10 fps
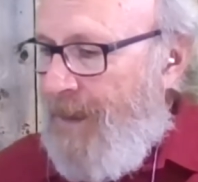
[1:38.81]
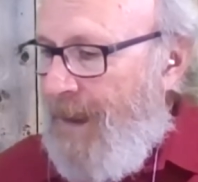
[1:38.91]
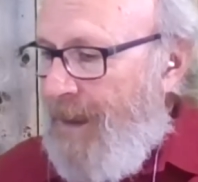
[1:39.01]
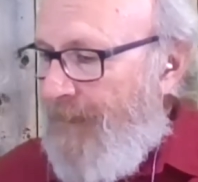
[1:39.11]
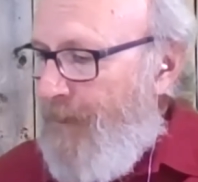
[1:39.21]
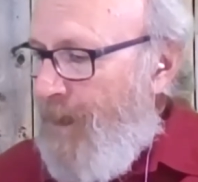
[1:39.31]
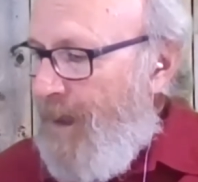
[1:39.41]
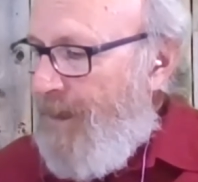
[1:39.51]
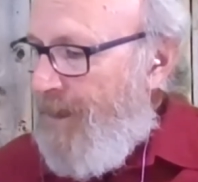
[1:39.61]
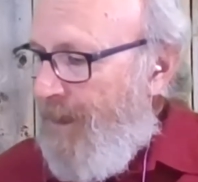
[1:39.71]
take a few
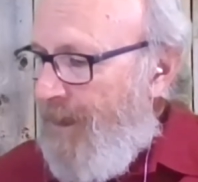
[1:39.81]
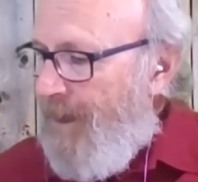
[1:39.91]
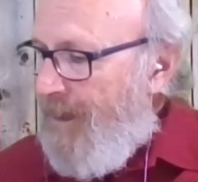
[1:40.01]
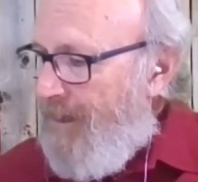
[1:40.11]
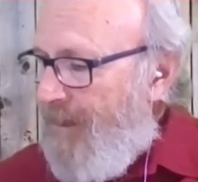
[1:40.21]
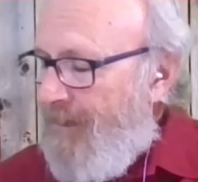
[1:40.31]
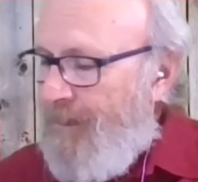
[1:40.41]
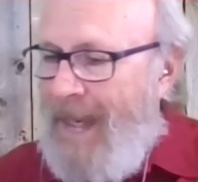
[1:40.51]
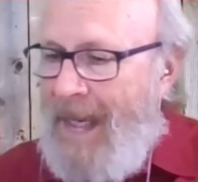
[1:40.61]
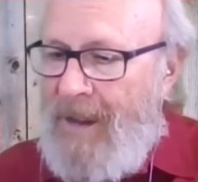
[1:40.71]
minutes to think
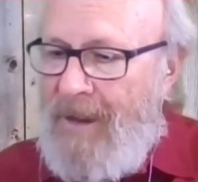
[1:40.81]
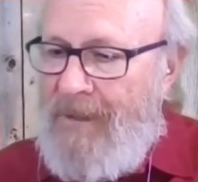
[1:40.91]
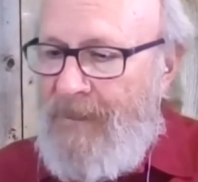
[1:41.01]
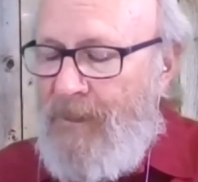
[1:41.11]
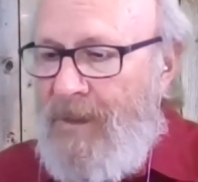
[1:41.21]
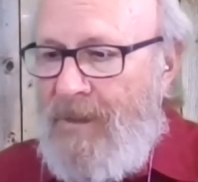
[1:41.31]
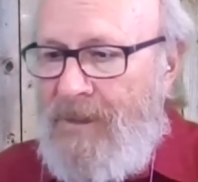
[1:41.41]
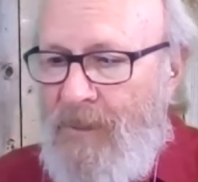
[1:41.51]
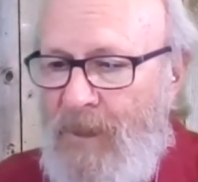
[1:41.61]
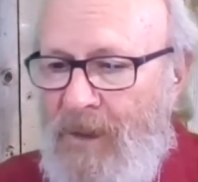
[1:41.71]
back on a few things
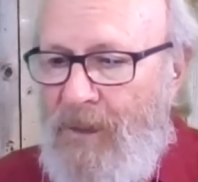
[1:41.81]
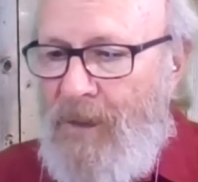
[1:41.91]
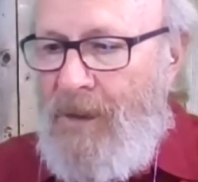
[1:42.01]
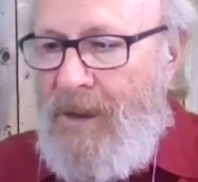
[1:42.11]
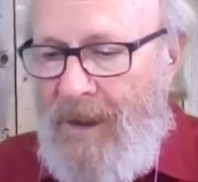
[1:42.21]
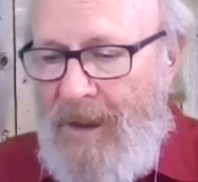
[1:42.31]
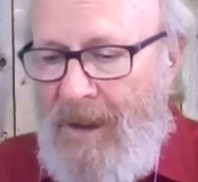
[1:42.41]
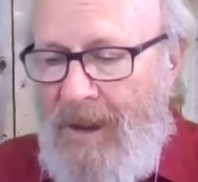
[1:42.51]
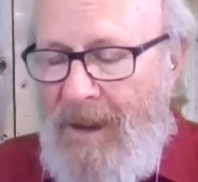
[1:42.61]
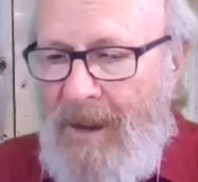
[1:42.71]
that we learned.
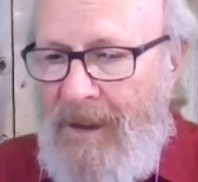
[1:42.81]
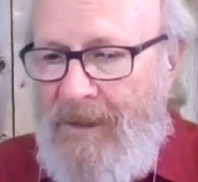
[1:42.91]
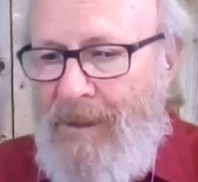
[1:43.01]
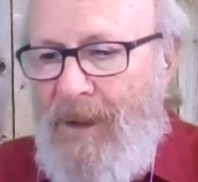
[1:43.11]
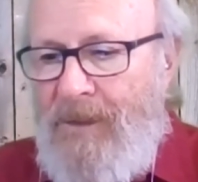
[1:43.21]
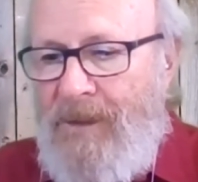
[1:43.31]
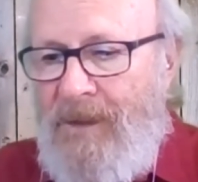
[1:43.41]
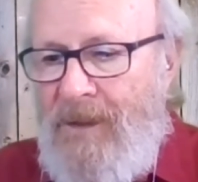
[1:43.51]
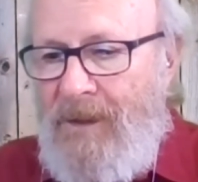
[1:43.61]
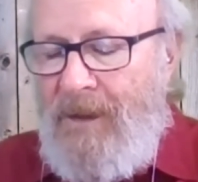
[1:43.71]
And some of
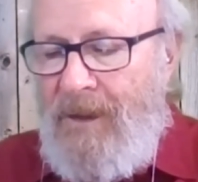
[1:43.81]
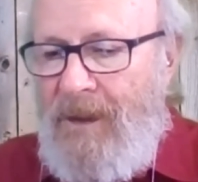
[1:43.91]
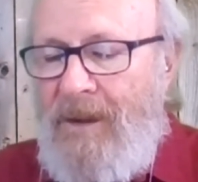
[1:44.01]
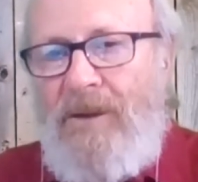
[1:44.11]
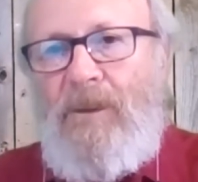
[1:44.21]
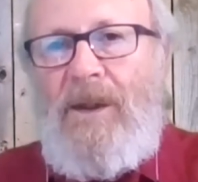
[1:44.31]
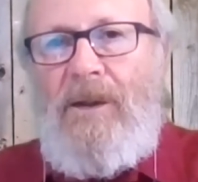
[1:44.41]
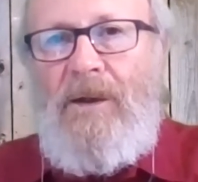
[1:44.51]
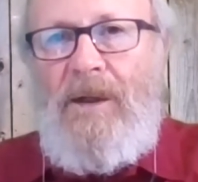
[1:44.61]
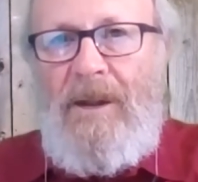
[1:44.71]
those things that we
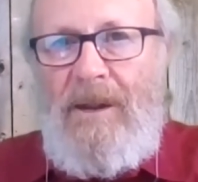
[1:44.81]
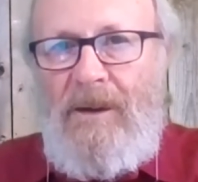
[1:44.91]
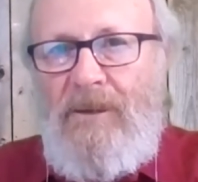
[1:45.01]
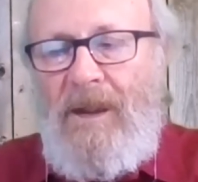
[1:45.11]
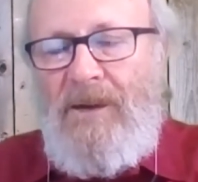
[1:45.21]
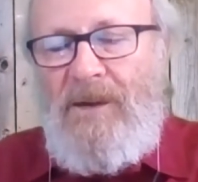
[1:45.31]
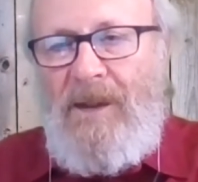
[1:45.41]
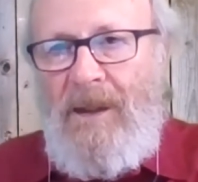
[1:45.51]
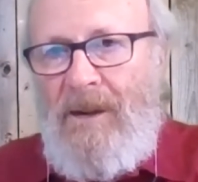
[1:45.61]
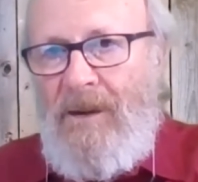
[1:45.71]
learned, I think,
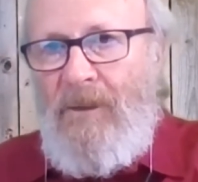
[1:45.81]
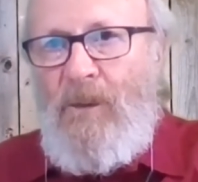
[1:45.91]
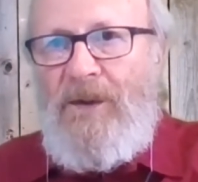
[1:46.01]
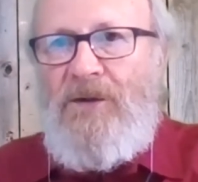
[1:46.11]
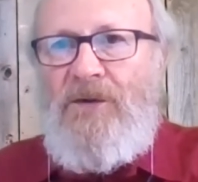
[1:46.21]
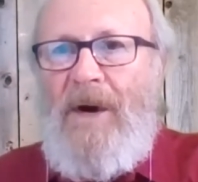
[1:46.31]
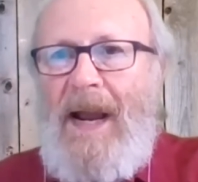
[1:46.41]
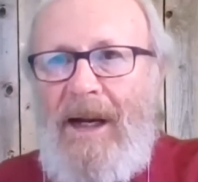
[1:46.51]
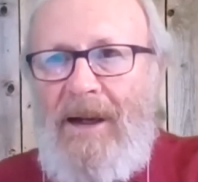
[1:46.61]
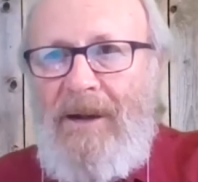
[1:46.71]
transcend which
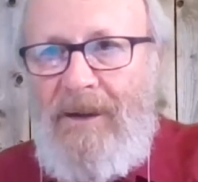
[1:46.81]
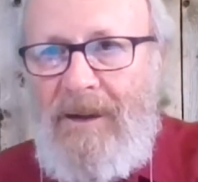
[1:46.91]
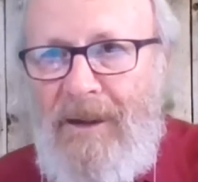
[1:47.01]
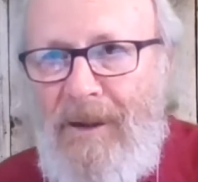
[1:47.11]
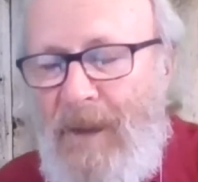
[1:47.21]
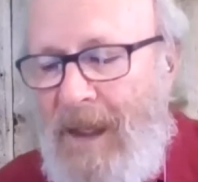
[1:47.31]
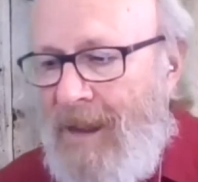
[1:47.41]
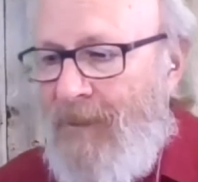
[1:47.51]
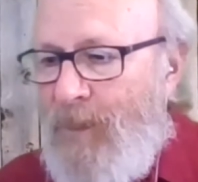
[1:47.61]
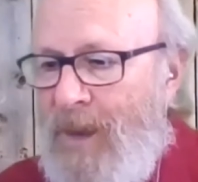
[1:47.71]
track they may
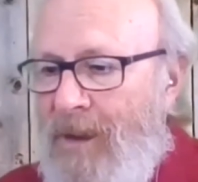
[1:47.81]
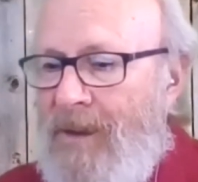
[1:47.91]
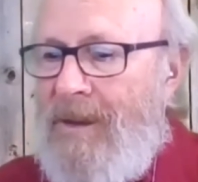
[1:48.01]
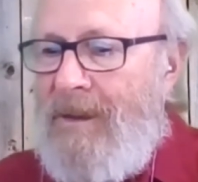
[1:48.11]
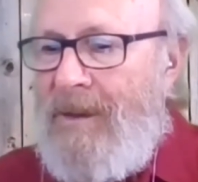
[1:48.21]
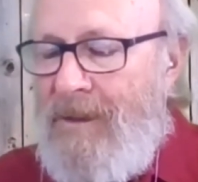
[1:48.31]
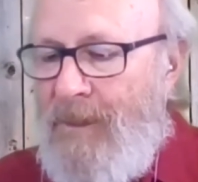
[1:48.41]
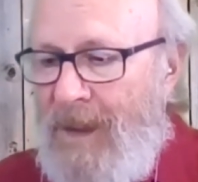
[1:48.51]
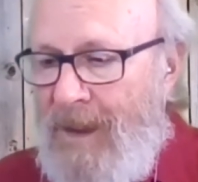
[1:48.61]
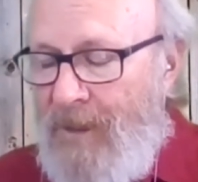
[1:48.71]
have appeared in to
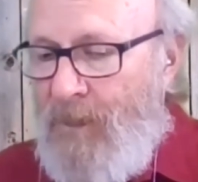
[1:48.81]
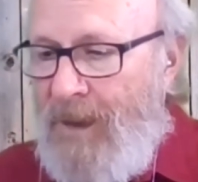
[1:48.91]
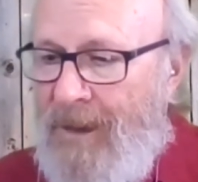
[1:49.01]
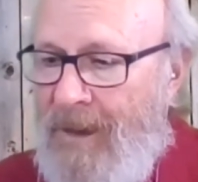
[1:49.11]
begin with.